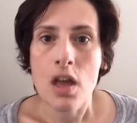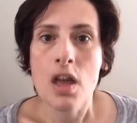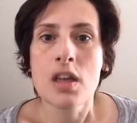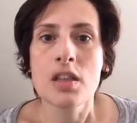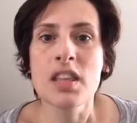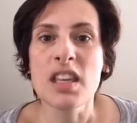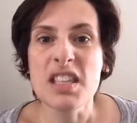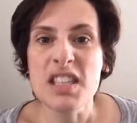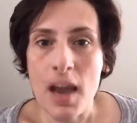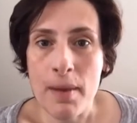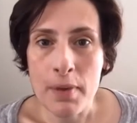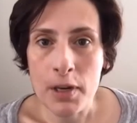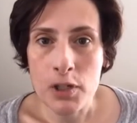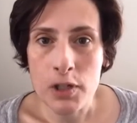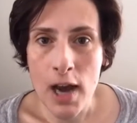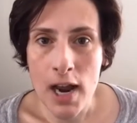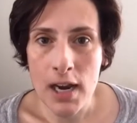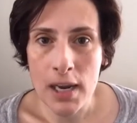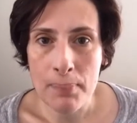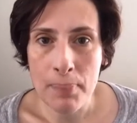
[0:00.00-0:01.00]
The
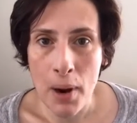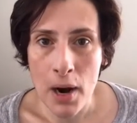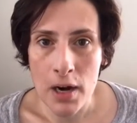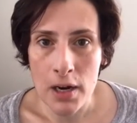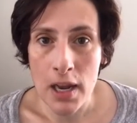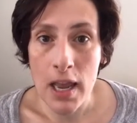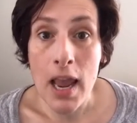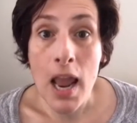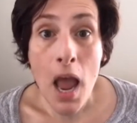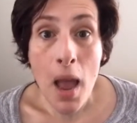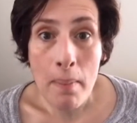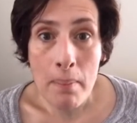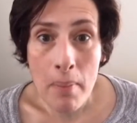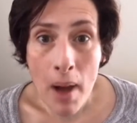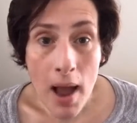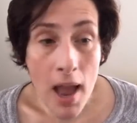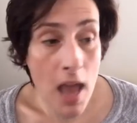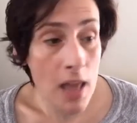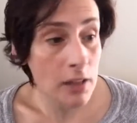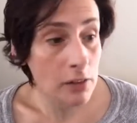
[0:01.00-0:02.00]
Democratic Party
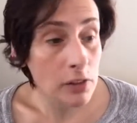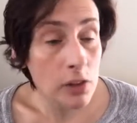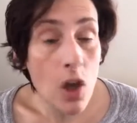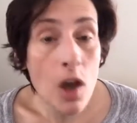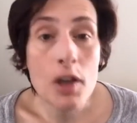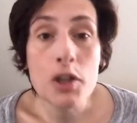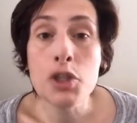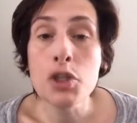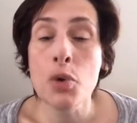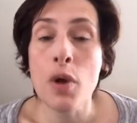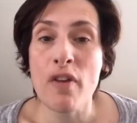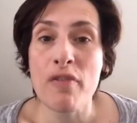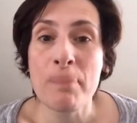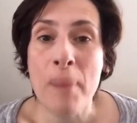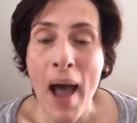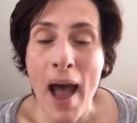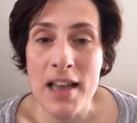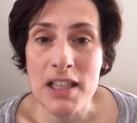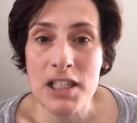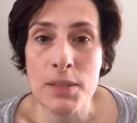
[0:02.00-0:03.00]
looks to have
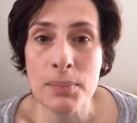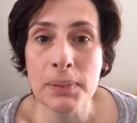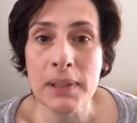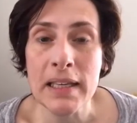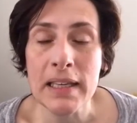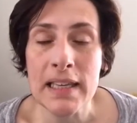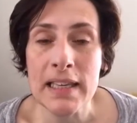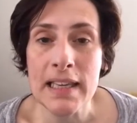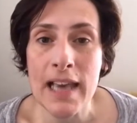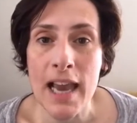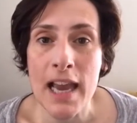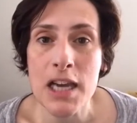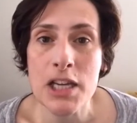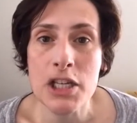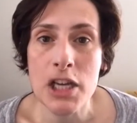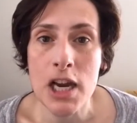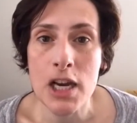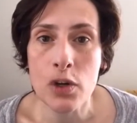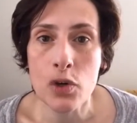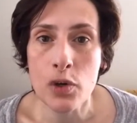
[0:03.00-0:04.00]
possibly
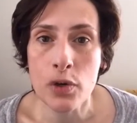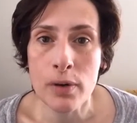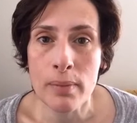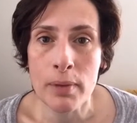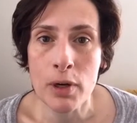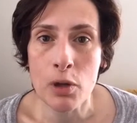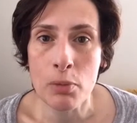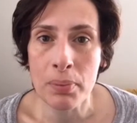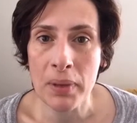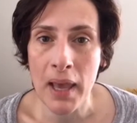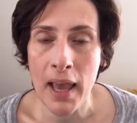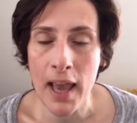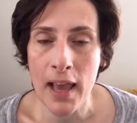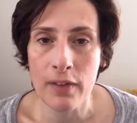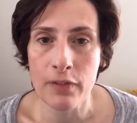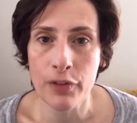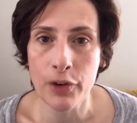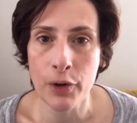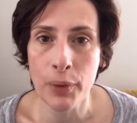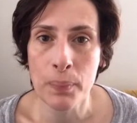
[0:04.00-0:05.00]
engaged in criminal
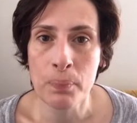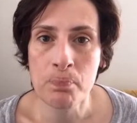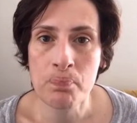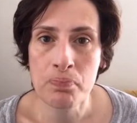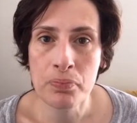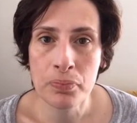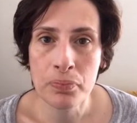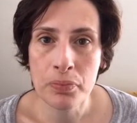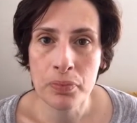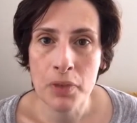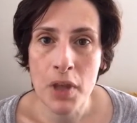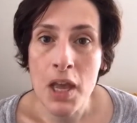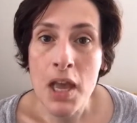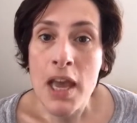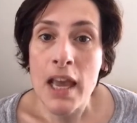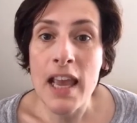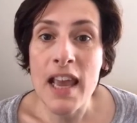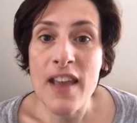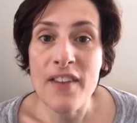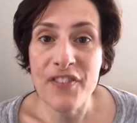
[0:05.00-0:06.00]
behavior.
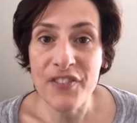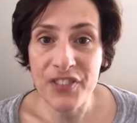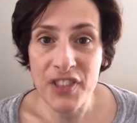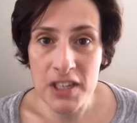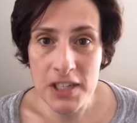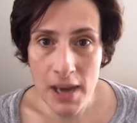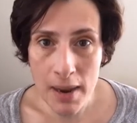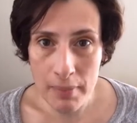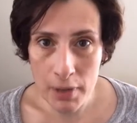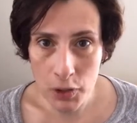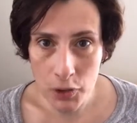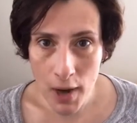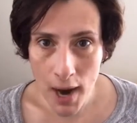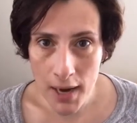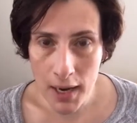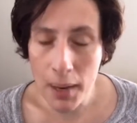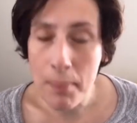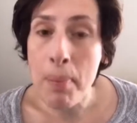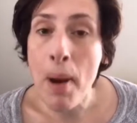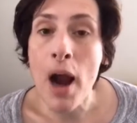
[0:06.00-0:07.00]
If the
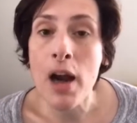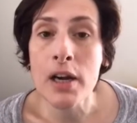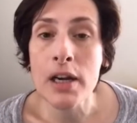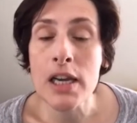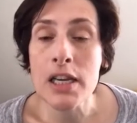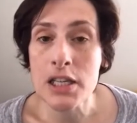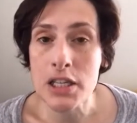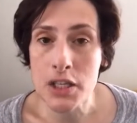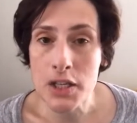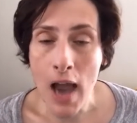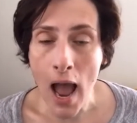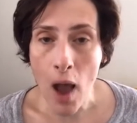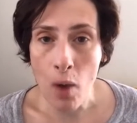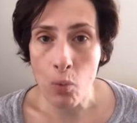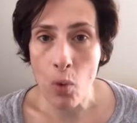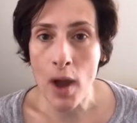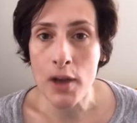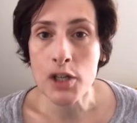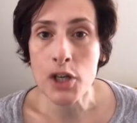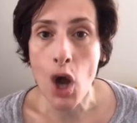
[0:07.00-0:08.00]
Democratic Party does not
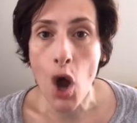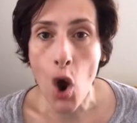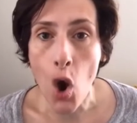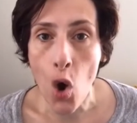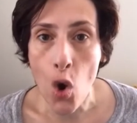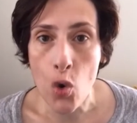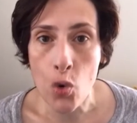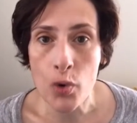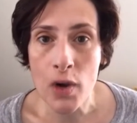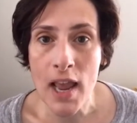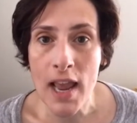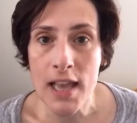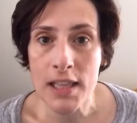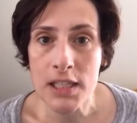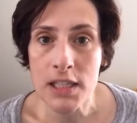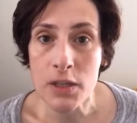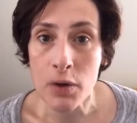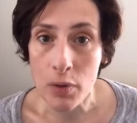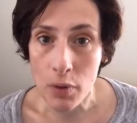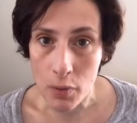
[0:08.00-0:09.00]
want to own
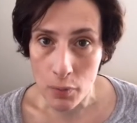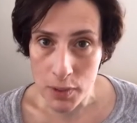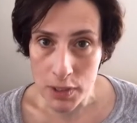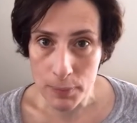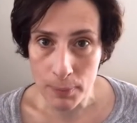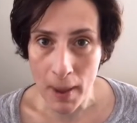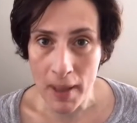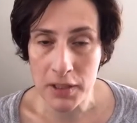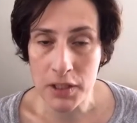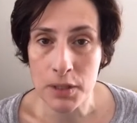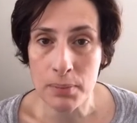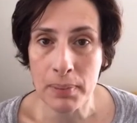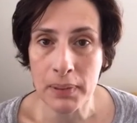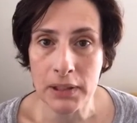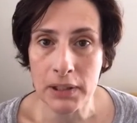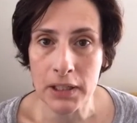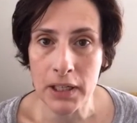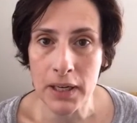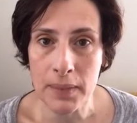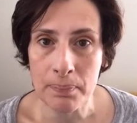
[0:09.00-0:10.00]
its
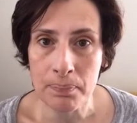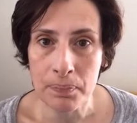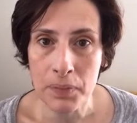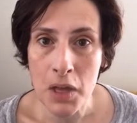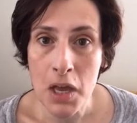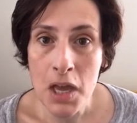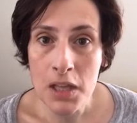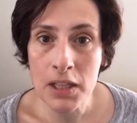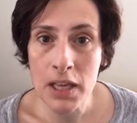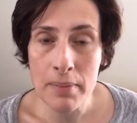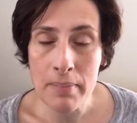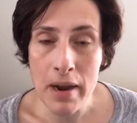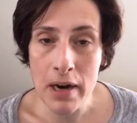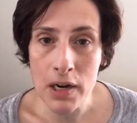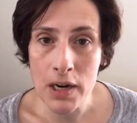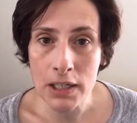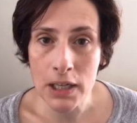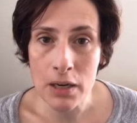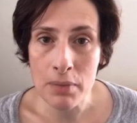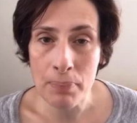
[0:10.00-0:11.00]
responsibility, the
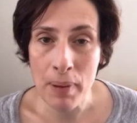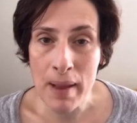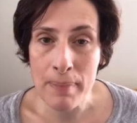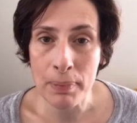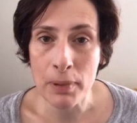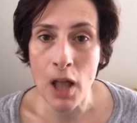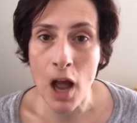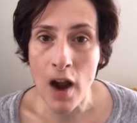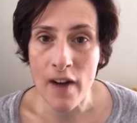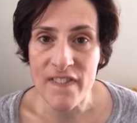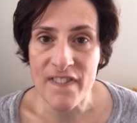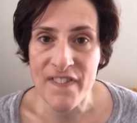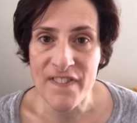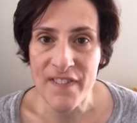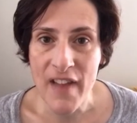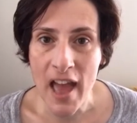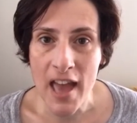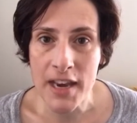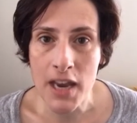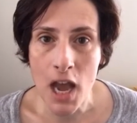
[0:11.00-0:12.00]
American people are
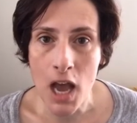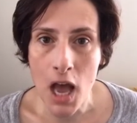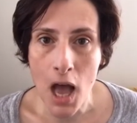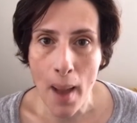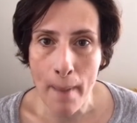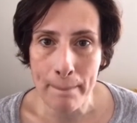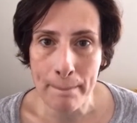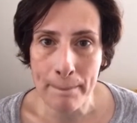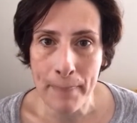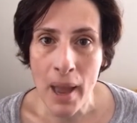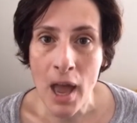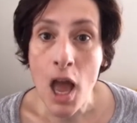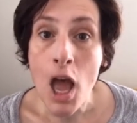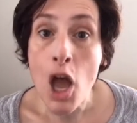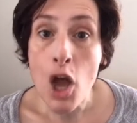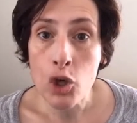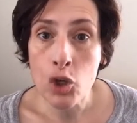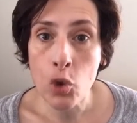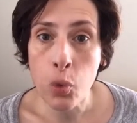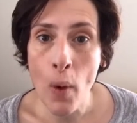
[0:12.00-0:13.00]
fed up.
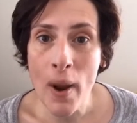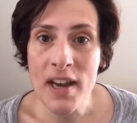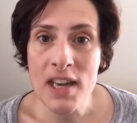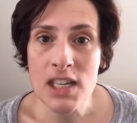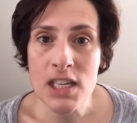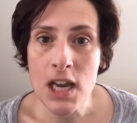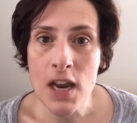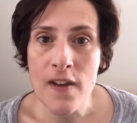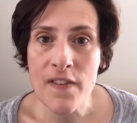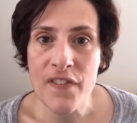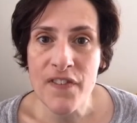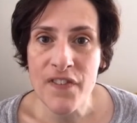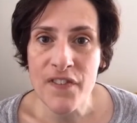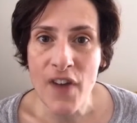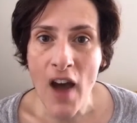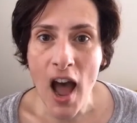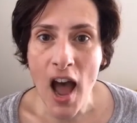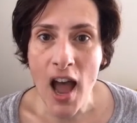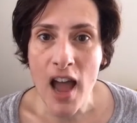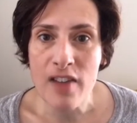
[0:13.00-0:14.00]

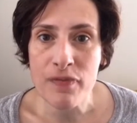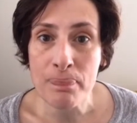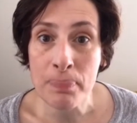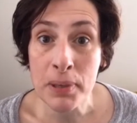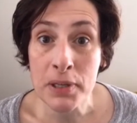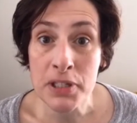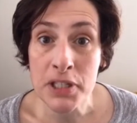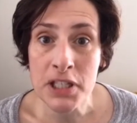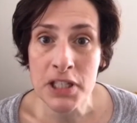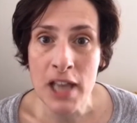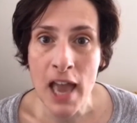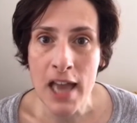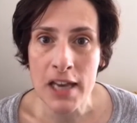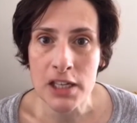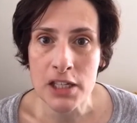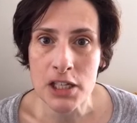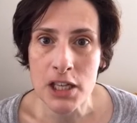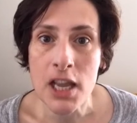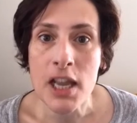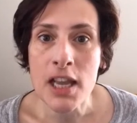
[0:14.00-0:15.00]

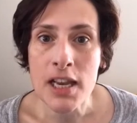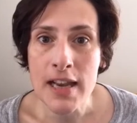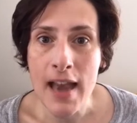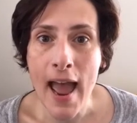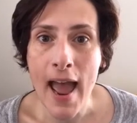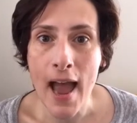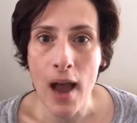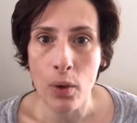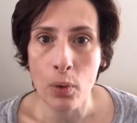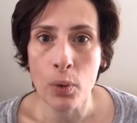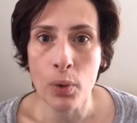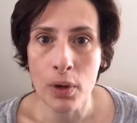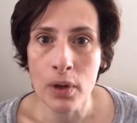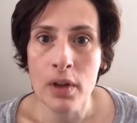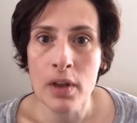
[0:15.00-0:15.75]
25% now